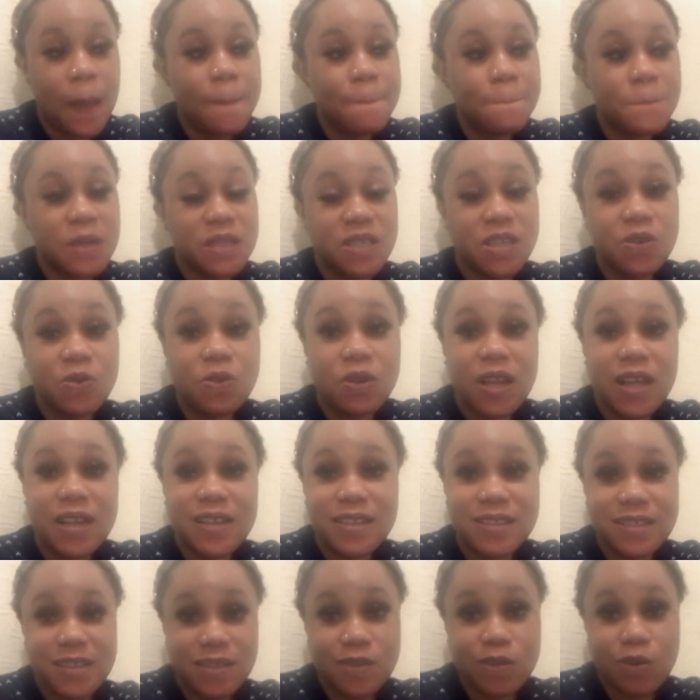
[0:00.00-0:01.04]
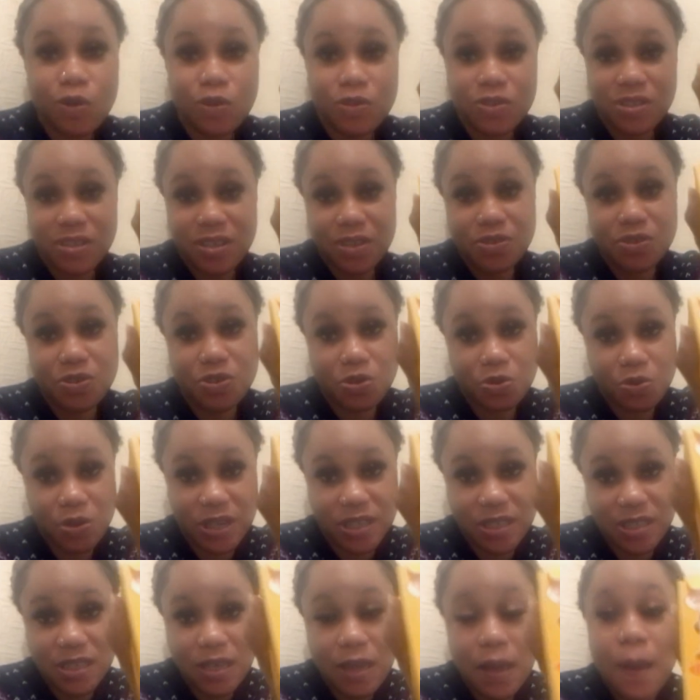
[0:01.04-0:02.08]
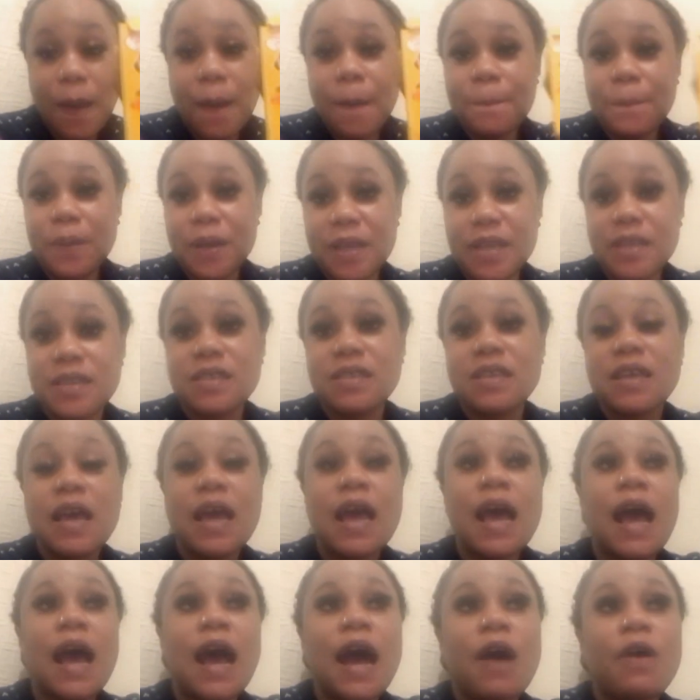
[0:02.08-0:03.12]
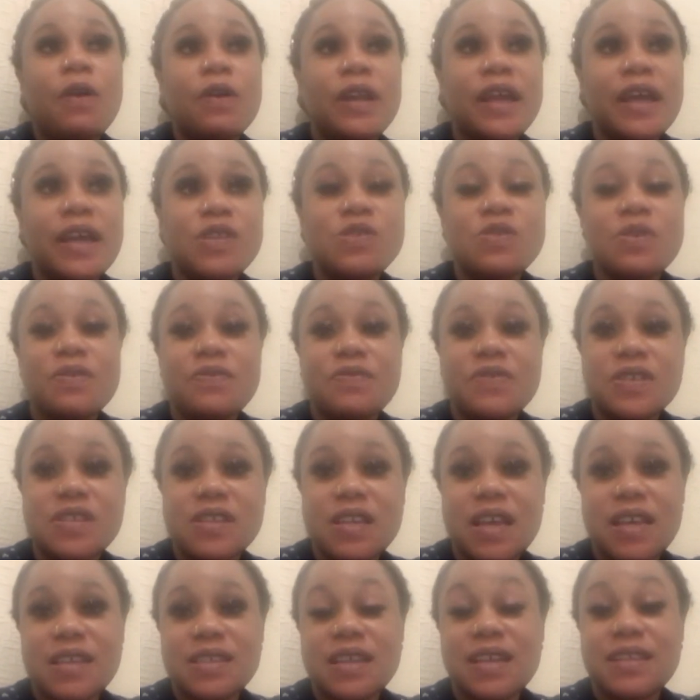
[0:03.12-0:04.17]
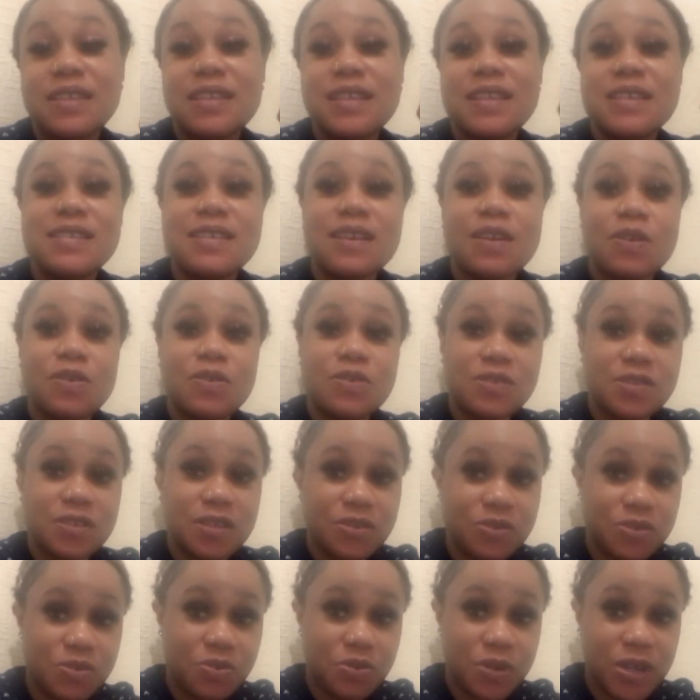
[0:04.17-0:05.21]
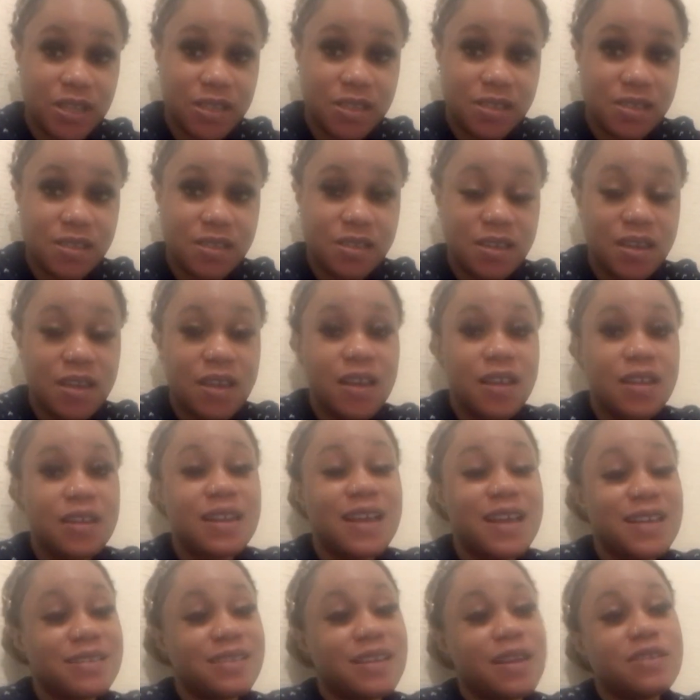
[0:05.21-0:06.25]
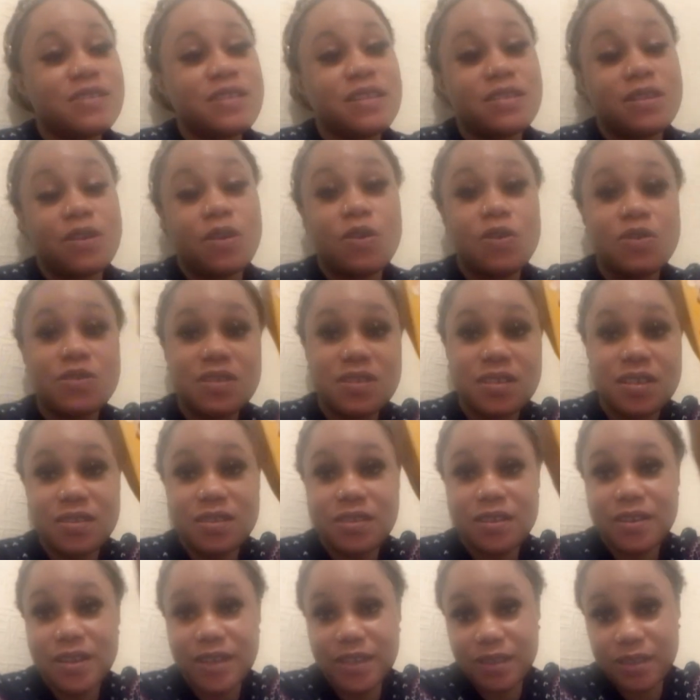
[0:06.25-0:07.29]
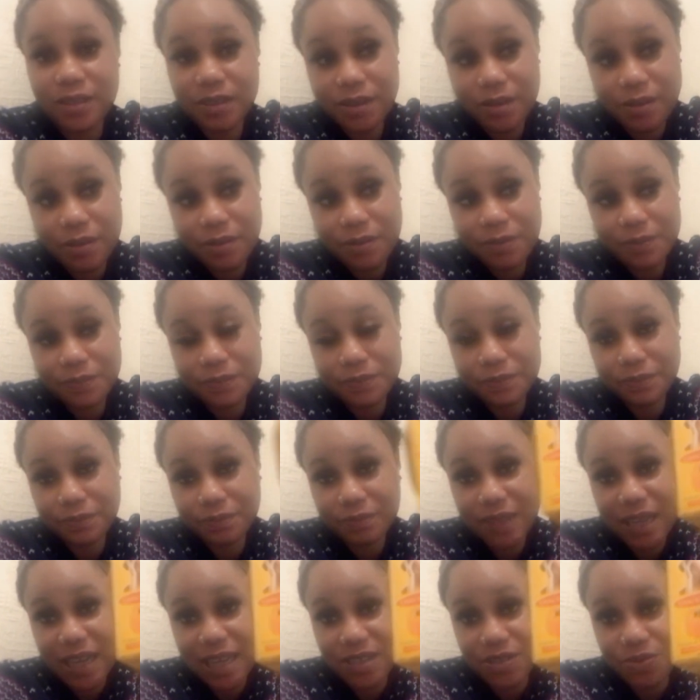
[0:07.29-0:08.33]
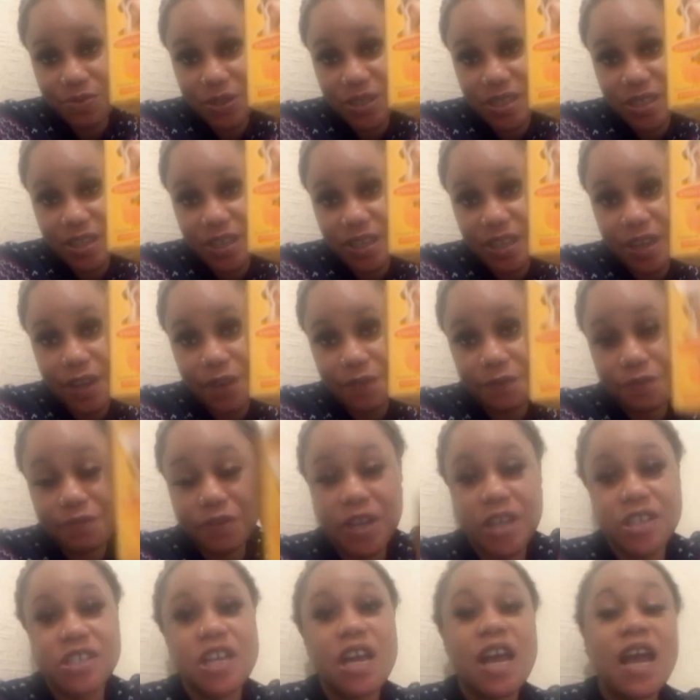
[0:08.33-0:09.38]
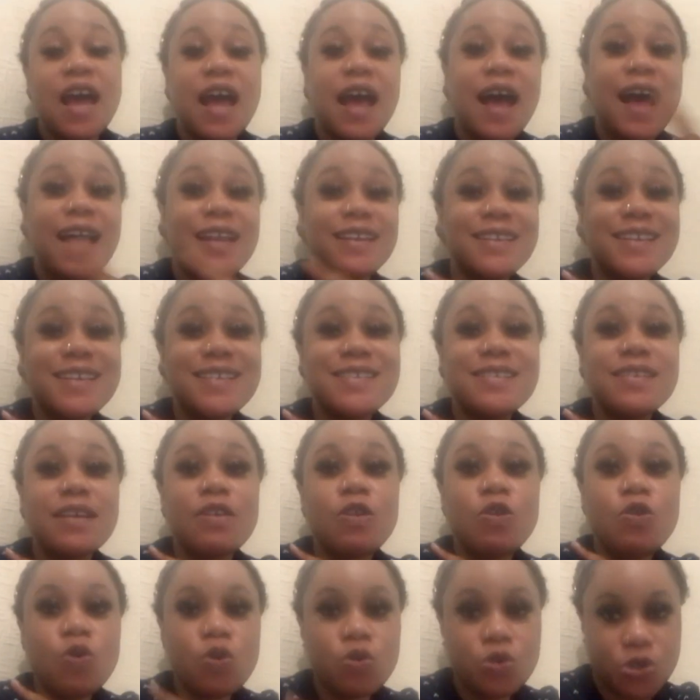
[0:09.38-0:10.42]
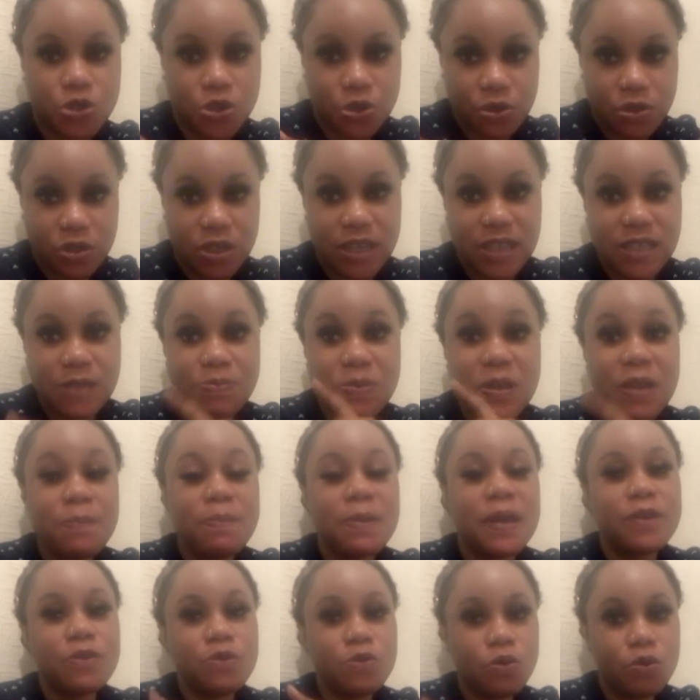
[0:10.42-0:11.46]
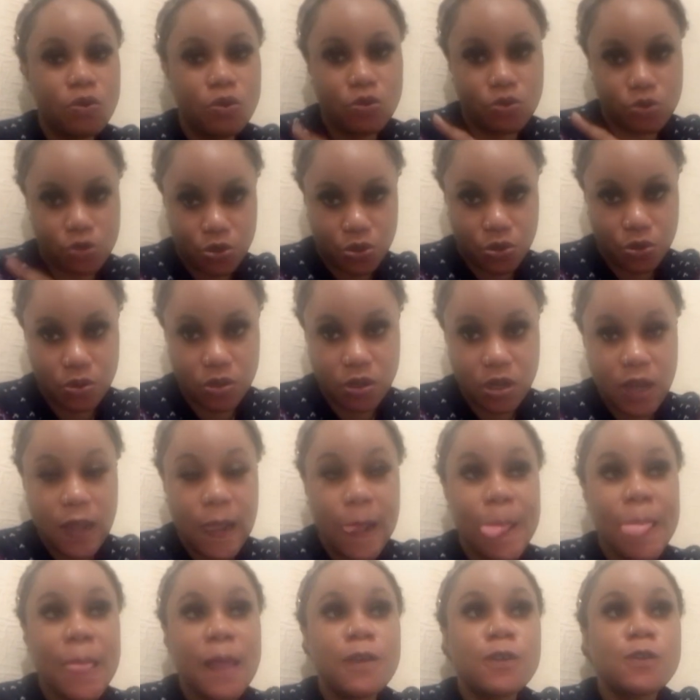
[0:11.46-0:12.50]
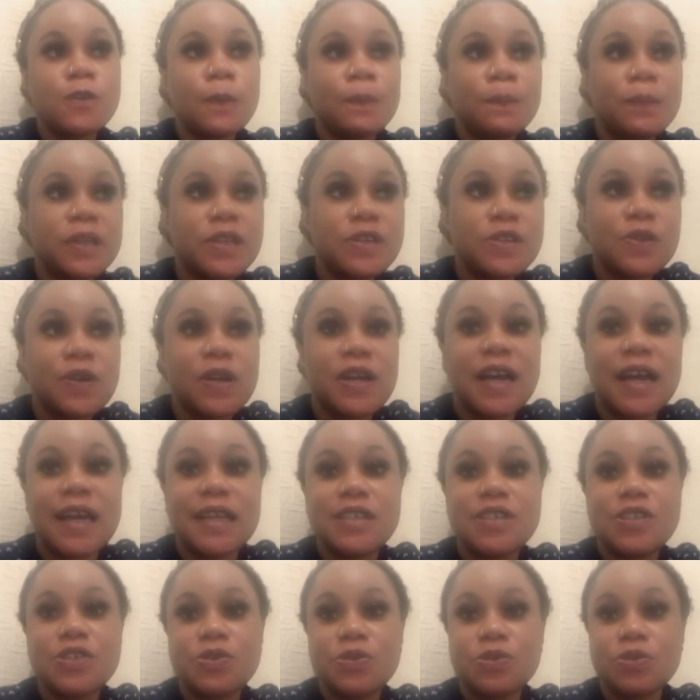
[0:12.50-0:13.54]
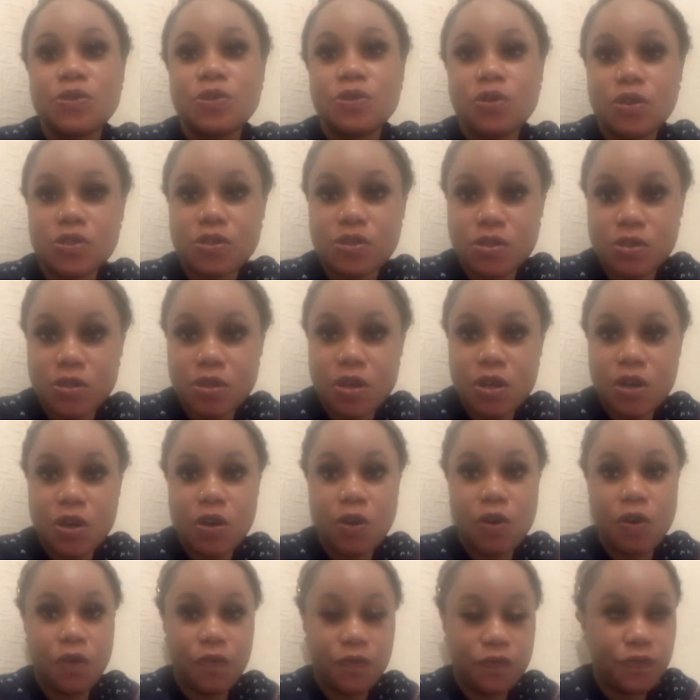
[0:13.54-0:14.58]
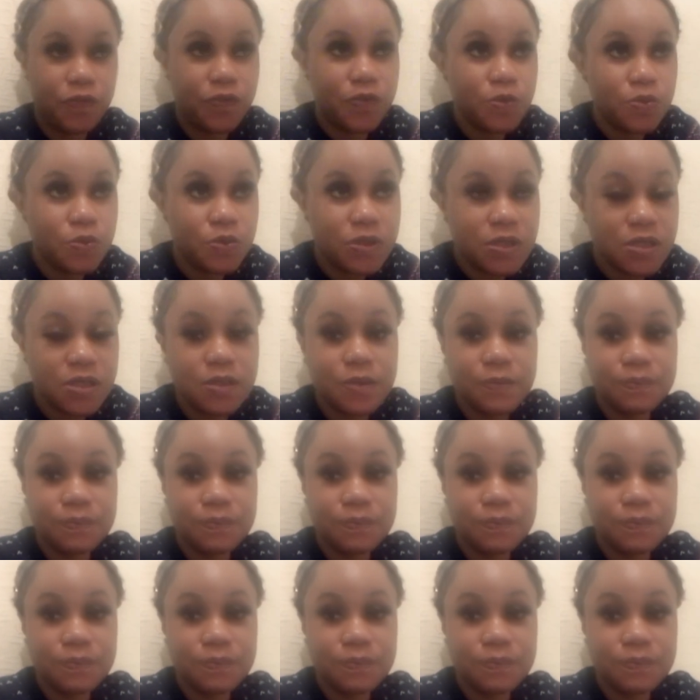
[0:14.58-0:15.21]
particularly this concentrate please i would like to emphasize that this is a concentrate that's the, there's a concentrator as written here in French and there's the lotion there's pigmento lotion so please you guys should not confuse